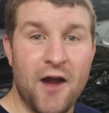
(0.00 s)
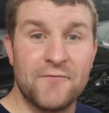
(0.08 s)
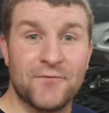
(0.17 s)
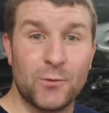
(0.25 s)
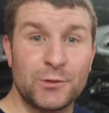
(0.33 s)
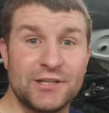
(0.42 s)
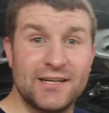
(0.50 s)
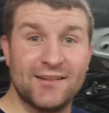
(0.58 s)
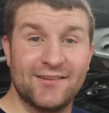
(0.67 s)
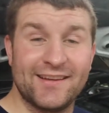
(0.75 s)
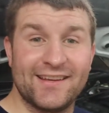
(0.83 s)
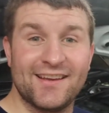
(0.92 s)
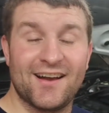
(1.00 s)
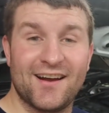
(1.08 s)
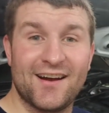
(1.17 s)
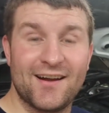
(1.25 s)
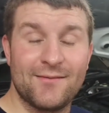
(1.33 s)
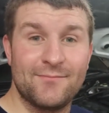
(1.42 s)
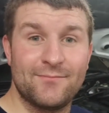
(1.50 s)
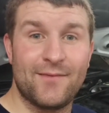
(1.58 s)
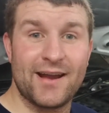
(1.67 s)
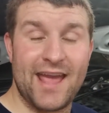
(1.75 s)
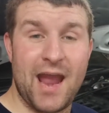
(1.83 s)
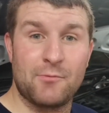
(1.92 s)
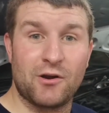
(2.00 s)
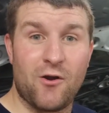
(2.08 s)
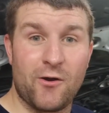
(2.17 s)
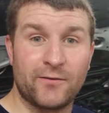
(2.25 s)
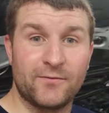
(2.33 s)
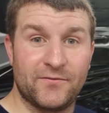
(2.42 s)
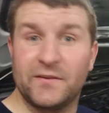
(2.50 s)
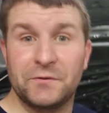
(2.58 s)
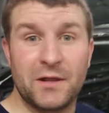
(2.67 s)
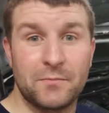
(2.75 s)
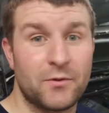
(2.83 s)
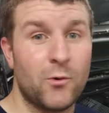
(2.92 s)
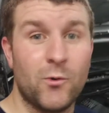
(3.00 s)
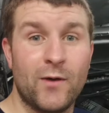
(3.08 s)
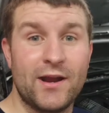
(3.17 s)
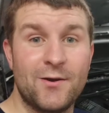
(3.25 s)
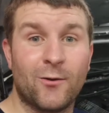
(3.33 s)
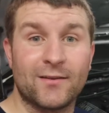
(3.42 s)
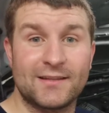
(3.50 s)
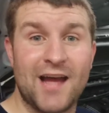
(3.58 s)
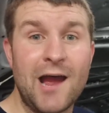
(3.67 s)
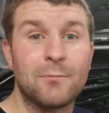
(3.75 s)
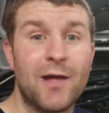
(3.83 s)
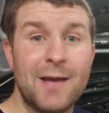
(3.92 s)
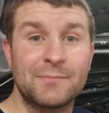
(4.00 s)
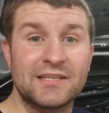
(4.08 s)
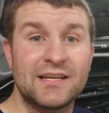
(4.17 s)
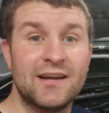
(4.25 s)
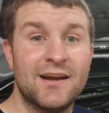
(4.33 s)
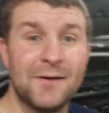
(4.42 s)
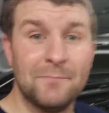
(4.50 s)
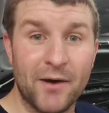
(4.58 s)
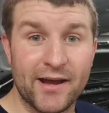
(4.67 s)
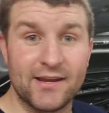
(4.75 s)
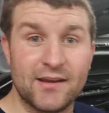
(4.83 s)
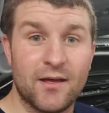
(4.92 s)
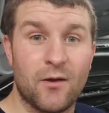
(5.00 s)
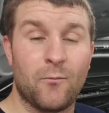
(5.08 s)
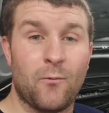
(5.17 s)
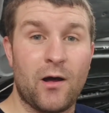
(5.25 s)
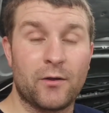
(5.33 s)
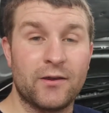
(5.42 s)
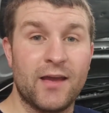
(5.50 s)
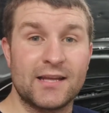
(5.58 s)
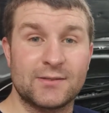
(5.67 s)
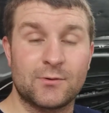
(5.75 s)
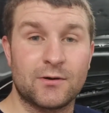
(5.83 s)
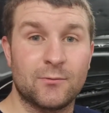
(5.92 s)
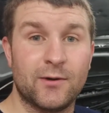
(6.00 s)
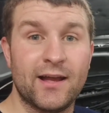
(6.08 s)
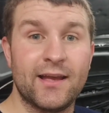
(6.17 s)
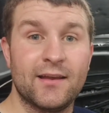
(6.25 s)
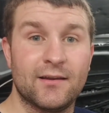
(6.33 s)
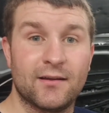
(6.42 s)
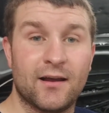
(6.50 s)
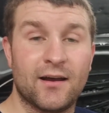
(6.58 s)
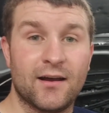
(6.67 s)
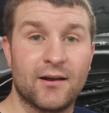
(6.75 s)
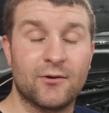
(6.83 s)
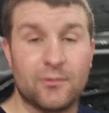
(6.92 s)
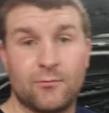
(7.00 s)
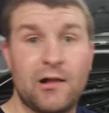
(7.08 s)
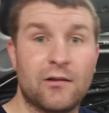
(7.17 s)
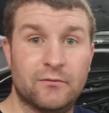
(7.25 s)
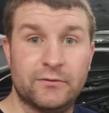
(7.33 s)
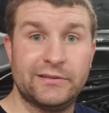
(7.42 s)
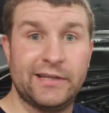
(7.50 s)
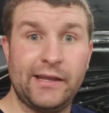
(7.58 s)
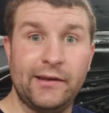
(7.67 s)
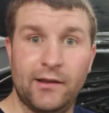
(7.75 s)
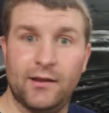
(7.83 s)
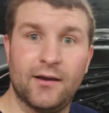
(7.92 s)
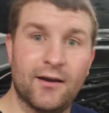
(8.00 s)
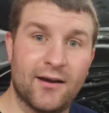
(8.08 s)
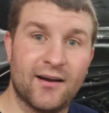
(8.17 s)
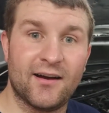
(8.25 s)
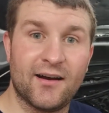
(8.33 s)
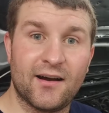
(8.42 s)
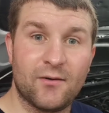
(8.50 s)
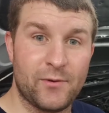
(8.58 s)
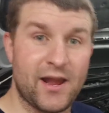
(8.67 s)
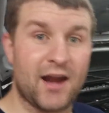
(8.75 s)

Unfortunately, my camera card filled up the whole way during the time lapse, but while you guys were away, or while it was dead, we